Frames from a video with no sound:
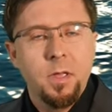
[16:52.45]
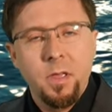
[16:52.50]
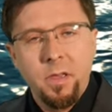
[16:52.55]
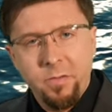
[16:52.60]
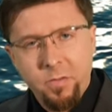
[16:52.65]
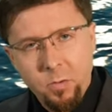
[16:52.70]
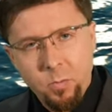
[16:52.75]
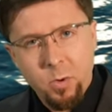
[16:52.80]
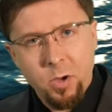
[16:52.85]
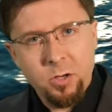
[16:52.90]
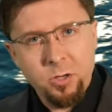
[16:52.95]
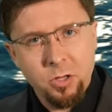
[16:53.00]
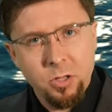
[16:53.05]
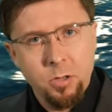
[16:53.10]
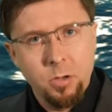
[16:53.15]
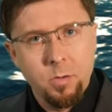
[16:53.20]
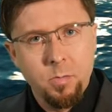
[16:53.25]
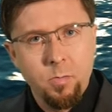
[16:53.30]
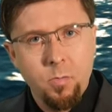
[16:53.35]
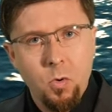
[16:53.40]
If you want to
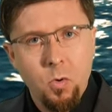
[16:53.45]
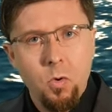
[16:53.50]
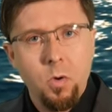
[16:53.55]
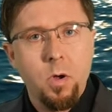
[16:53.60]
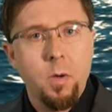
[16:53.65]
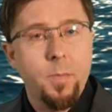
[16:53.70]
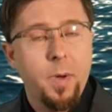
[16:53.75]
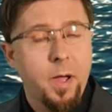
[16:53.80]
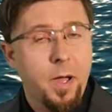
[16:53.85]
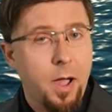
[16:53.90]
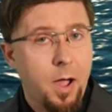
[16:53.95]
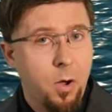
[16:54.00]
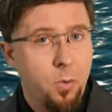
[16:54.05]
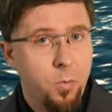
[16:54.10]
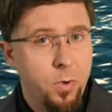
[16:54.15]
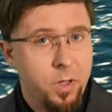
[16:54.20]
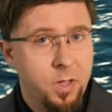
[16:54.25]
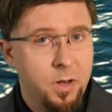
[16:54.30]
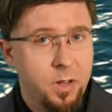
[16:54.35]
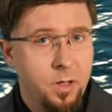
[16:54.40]
learn more about how
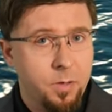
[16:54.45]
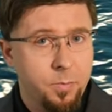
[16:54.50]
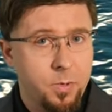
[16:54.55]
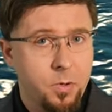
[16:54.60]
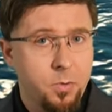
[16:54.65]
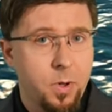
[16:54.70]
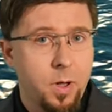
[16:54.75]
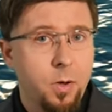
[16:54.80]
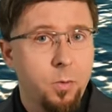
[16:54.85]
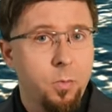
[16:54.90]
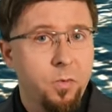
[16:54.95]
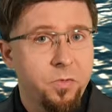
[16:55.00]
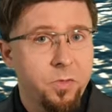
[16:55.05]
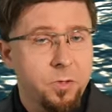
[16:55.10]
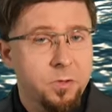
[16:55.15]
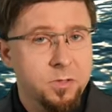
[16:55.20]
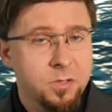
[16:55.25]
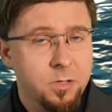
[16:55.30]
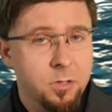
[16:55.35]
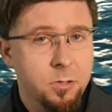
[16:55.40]
we can help you out with
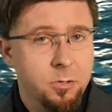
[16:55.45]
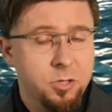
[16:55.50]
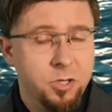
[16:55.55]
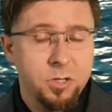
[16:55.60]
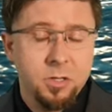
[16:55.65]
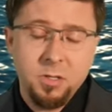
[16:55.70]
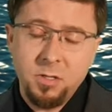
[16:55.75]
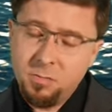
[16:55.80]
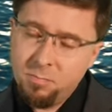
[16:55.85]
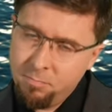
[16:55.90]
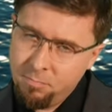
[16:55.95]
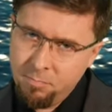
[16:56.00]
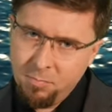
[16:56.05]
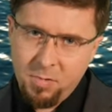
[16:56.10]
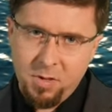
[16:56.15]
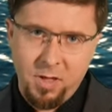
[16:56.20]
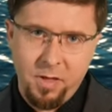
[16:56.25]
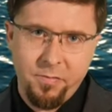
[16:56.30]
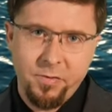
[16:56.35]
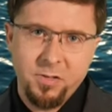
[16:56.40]
those solutions,
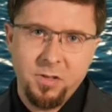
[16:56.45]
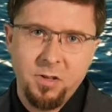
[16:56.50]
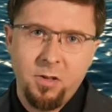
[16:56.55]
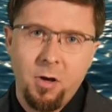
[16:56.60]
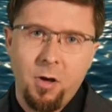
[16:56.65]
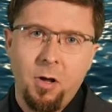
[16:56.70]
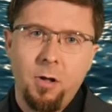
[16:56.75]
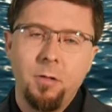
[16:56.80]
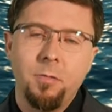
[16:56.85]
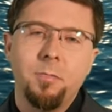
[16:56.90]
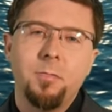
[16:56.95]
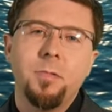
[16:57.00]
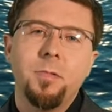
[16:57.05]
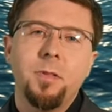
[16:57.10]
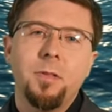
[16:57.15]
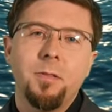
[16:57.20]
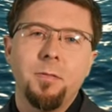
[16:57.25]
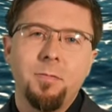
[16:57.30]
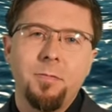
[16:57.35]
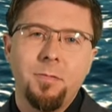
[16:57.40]
give us a call.
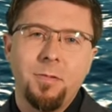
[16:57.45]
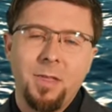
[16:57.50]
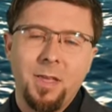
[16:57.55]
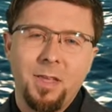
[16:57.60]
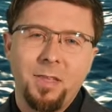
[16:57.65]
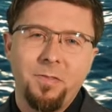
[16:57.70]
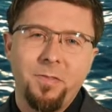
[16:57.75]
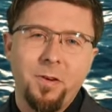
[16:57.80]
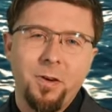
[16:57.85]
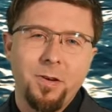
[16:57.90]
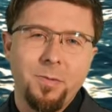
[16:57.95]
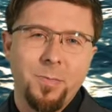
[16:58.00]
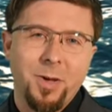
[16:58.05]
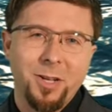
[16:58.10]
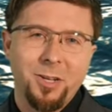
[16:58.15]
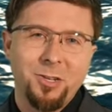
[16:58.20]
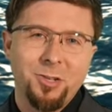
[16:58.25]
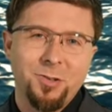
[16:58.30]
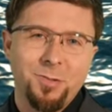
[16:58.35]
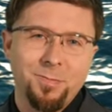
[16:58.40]
Thanks very
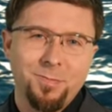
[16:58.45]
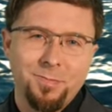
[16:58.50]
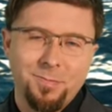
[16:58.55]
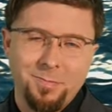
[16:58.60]
much.